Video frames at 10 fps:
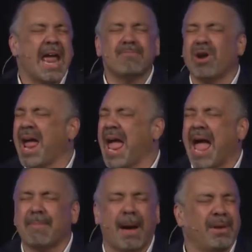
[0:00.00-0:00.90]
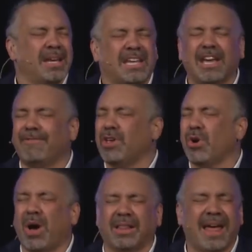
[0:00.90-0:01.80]
Abraham, I'm going to give
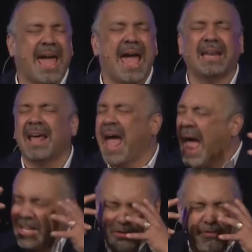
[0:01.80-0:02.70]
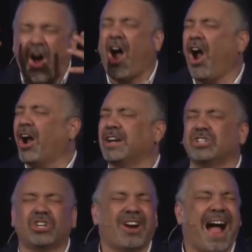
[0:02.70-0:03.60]
you a land as far
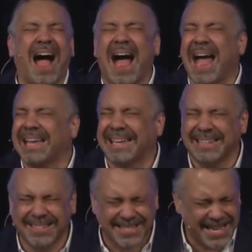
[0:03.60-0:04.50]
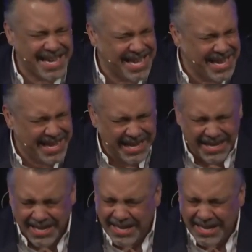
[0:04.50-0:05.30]
as your eye can see.